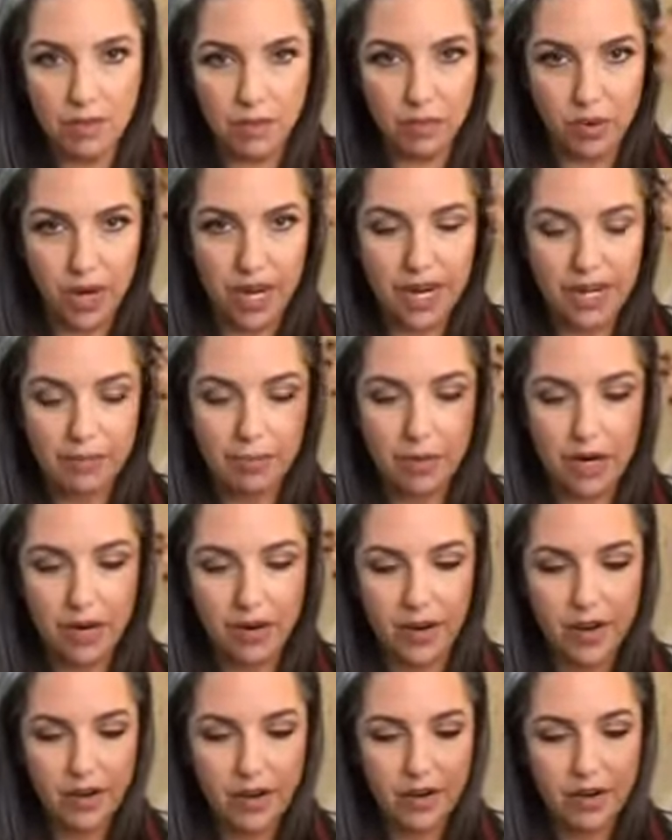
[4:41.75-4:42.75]
brain
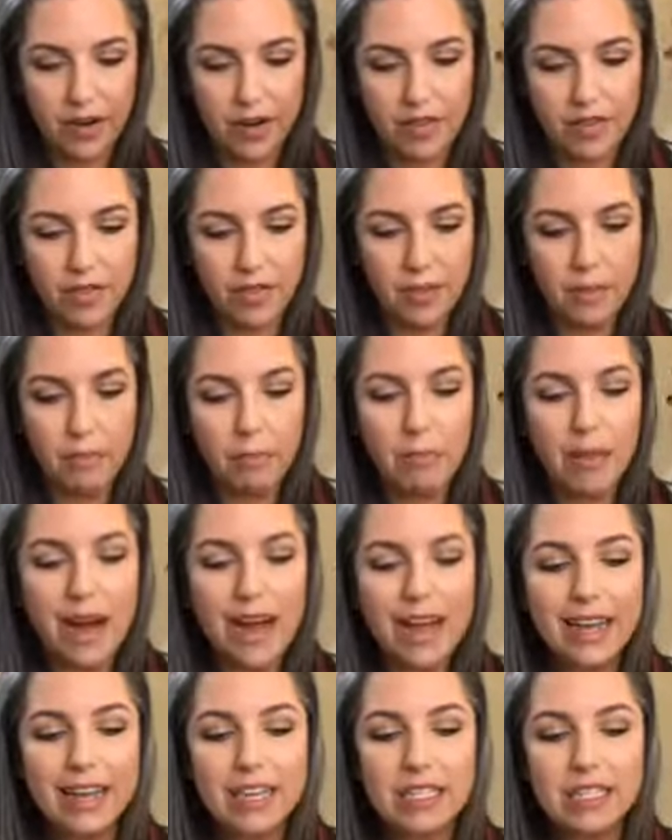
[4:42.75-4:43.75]
barrier in the
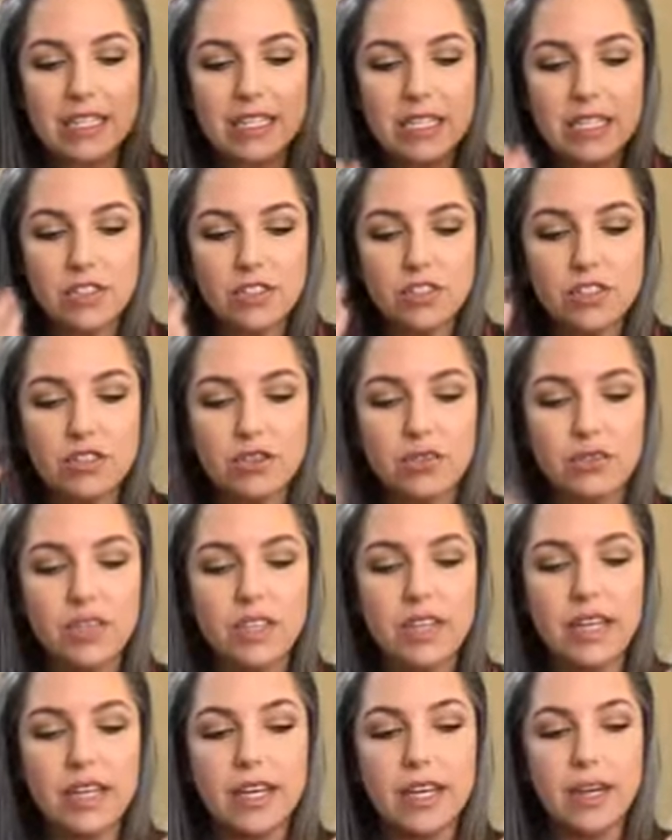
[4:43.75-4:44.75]
mind, into
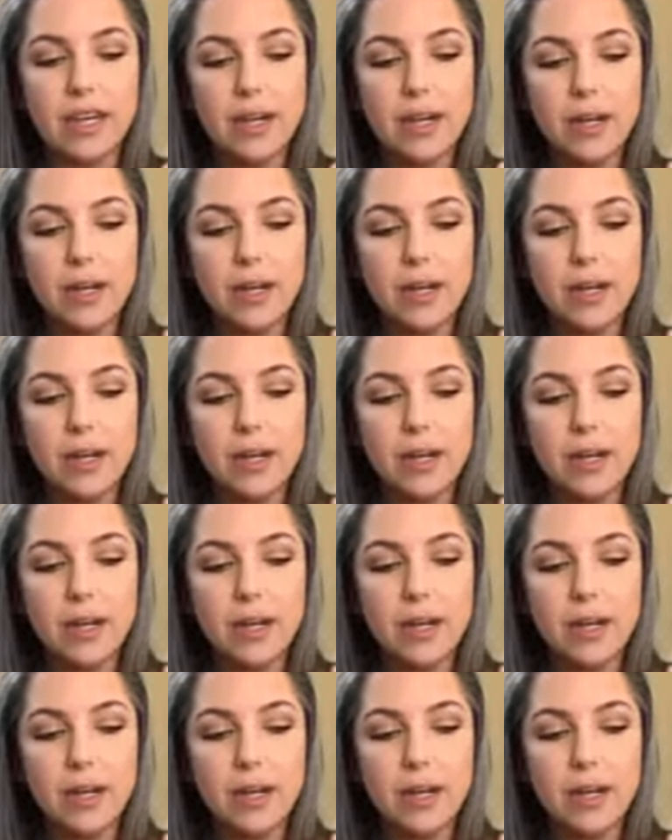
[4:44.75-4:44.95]
the